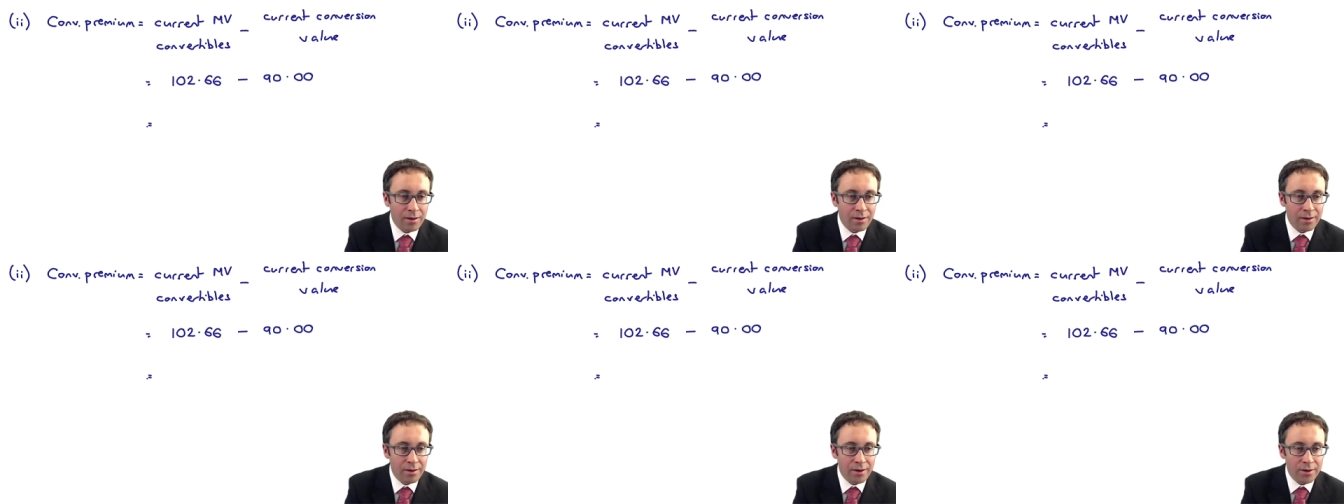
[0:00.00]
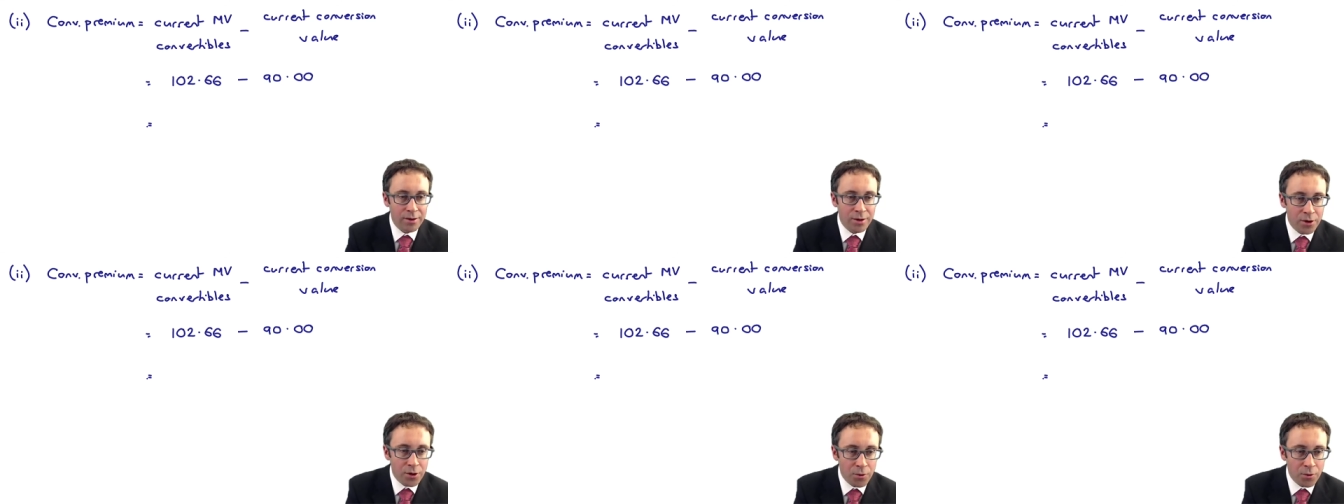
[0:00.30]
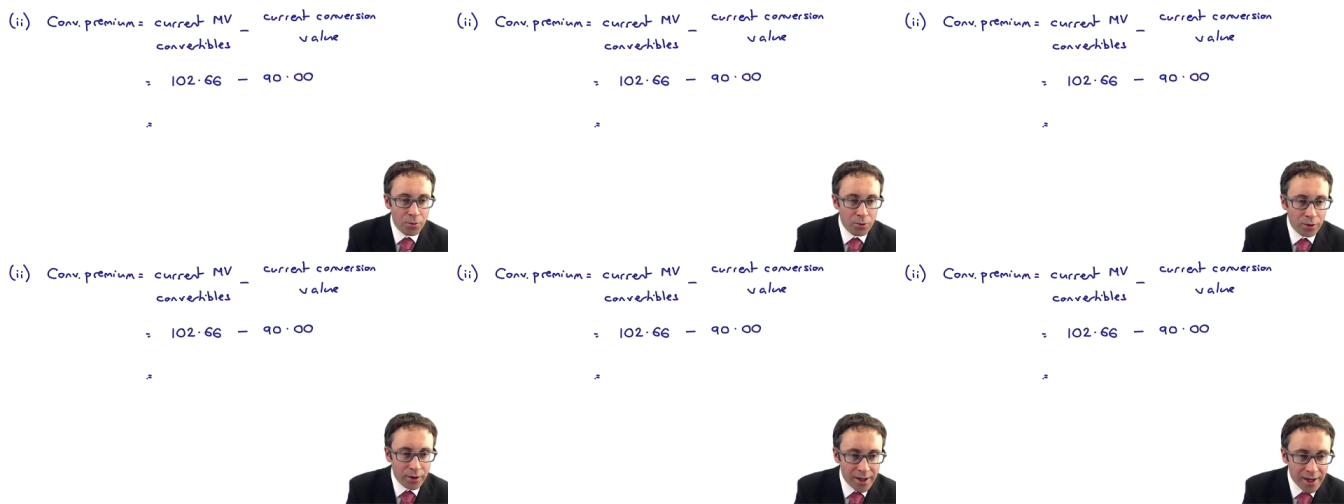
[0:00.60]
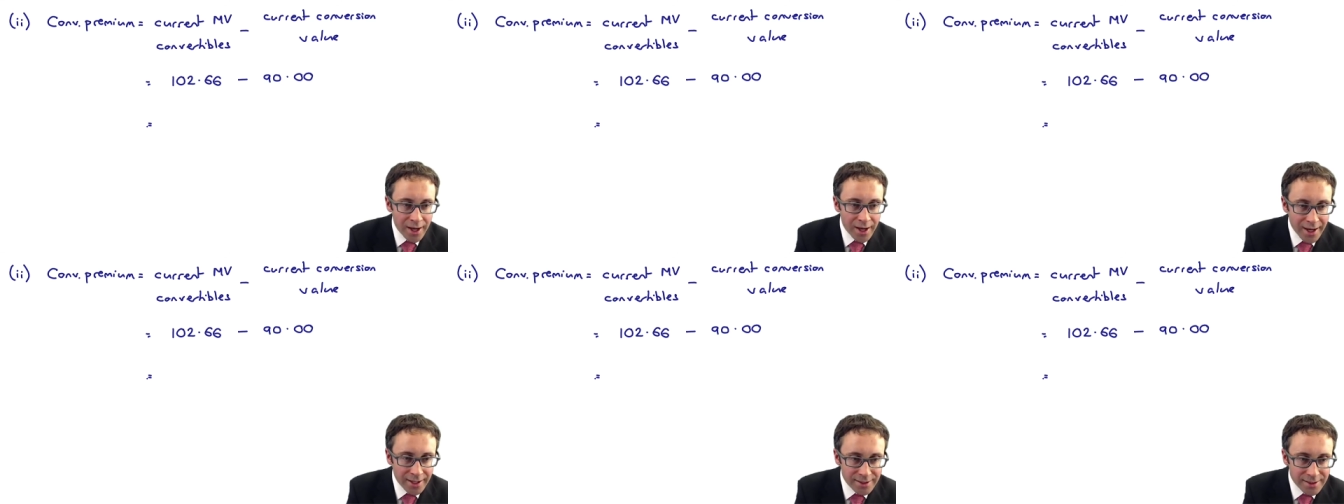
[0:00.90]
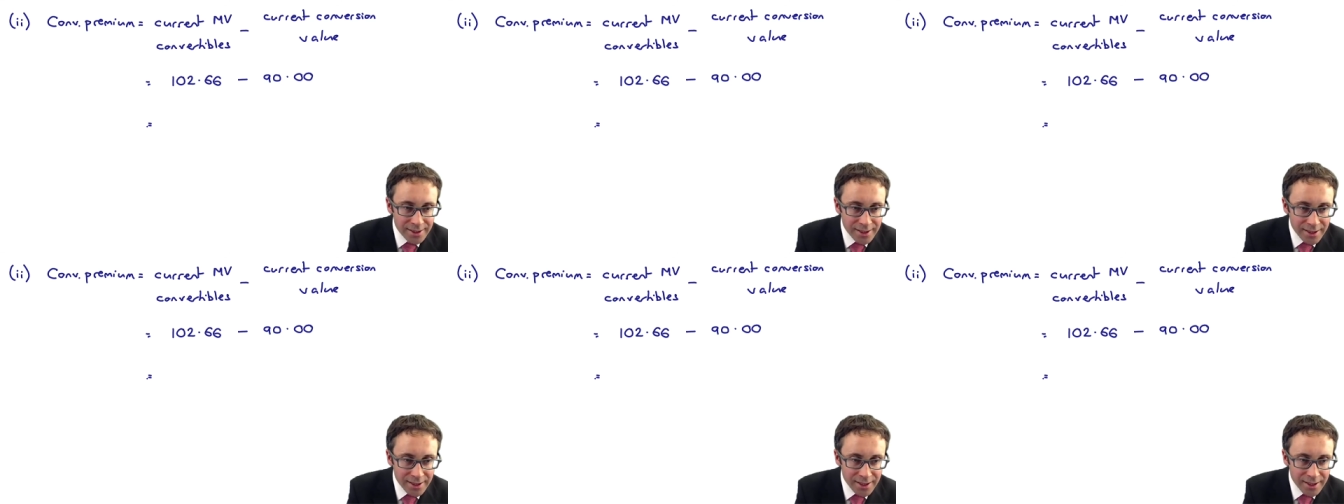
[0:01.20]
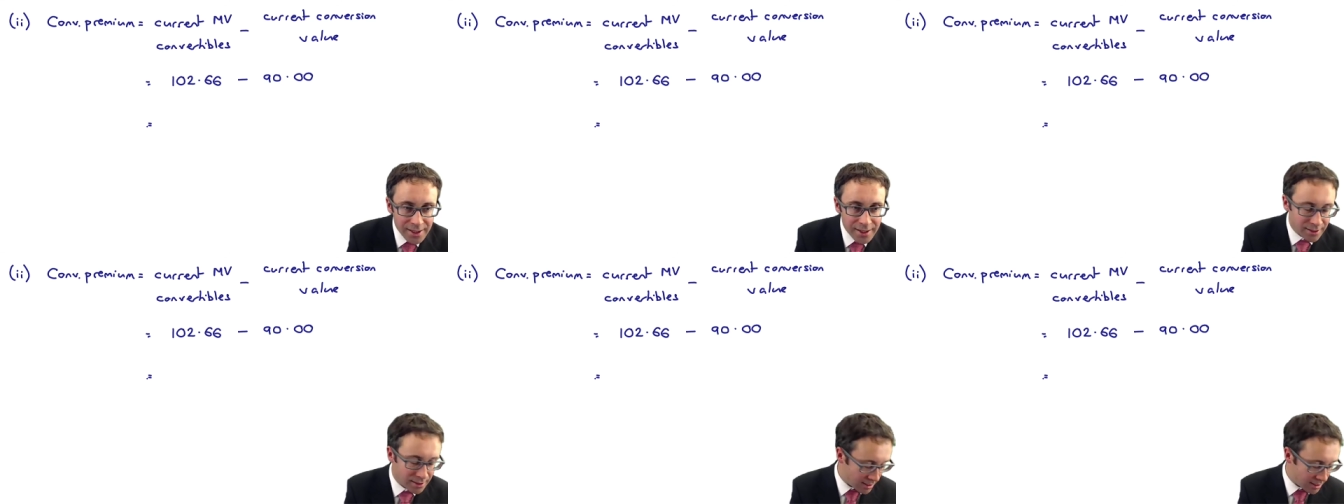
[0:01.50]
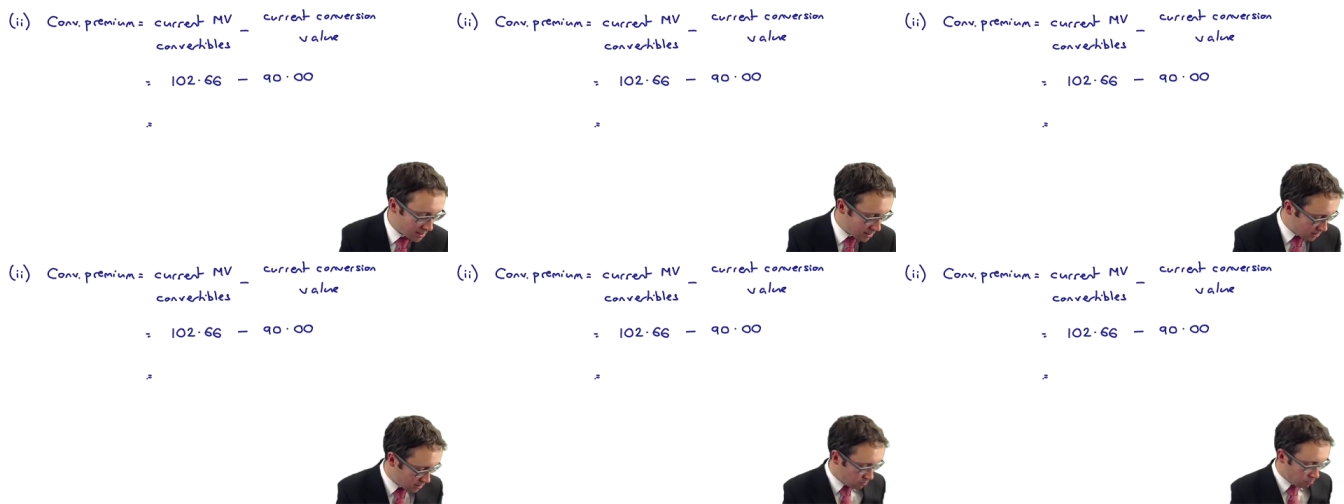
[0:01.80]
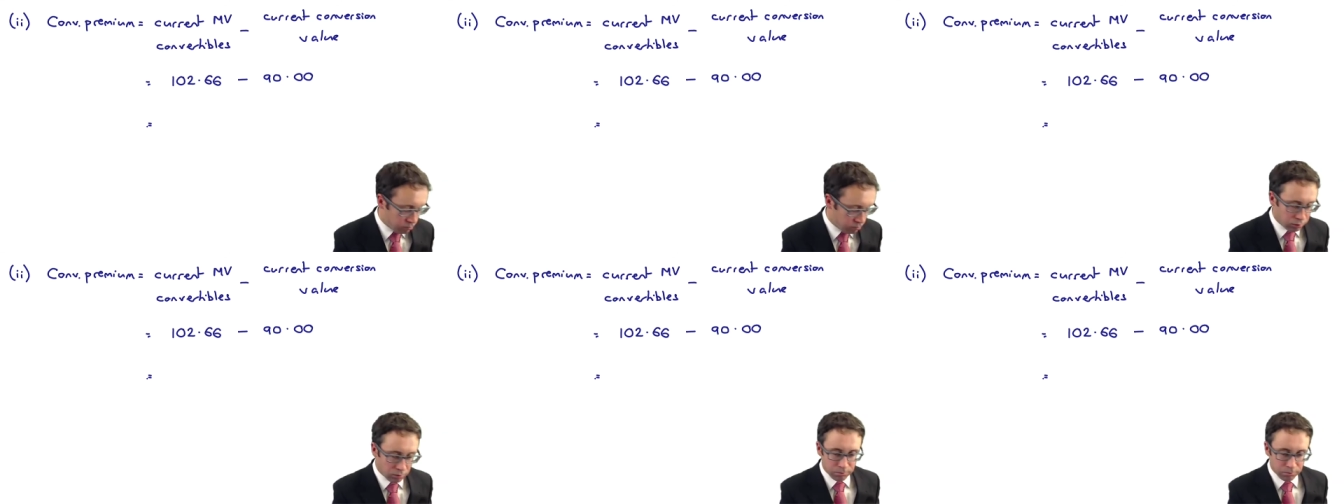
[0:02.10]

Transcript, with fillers: that you would get is it